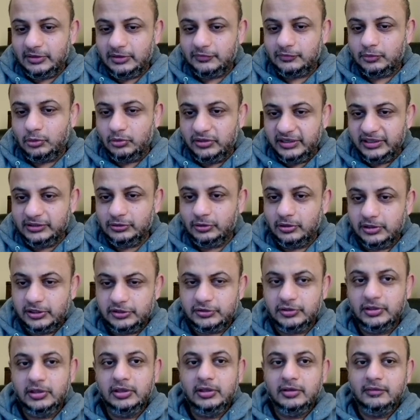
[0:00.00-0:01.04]
of coding
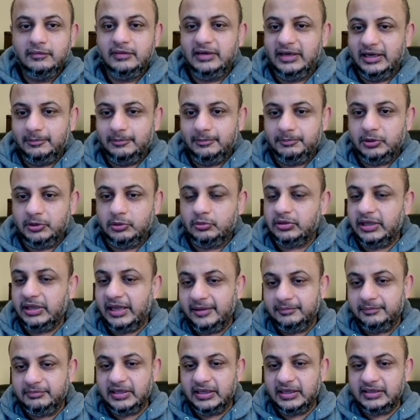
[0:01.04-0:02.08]
knowledge will help you.
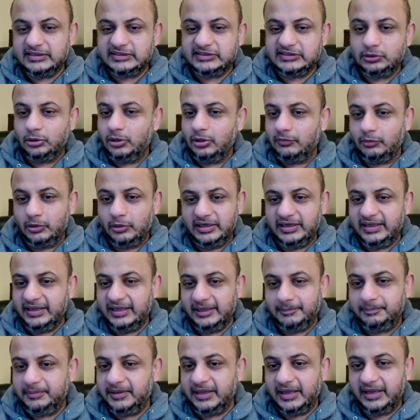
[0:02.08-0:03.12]
There is no avoiding
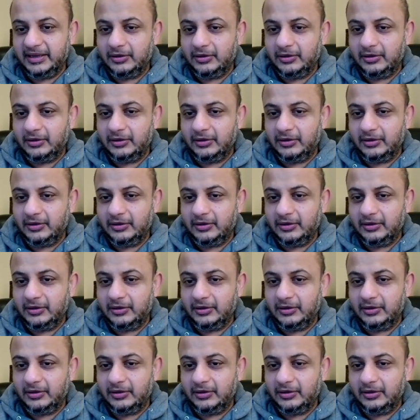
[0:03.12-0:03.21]
API